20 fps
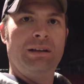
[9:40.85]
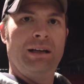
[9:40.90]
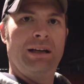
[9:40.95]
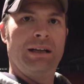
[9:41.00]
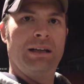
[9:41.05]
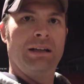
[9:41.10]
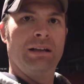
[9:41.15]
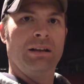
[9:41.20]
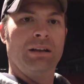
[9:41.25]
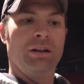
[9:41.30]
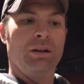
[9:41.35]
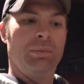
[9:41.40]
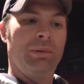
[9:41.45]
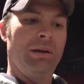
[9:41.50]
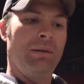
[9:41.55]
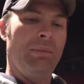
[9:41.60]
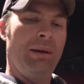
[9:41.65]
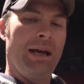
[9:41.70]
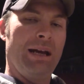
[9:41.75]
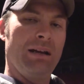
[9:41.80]
I did a little
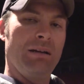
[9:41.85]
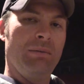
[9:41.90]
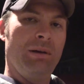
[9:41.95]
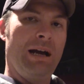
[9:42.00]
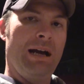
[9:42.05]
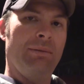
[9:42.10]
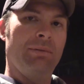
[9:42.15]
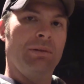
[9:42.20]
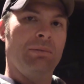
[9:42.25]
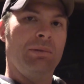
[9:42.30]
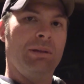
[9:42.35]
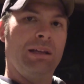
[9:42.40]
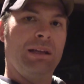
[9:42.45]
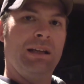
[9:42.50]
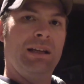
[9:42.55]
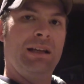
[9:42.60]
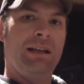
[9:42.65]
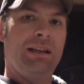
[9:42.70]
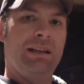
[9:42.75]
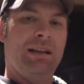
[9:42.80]
bit of Magnum hop at the
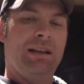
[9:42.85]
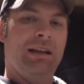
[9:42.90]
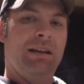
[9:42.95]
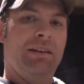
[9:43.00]
beginning,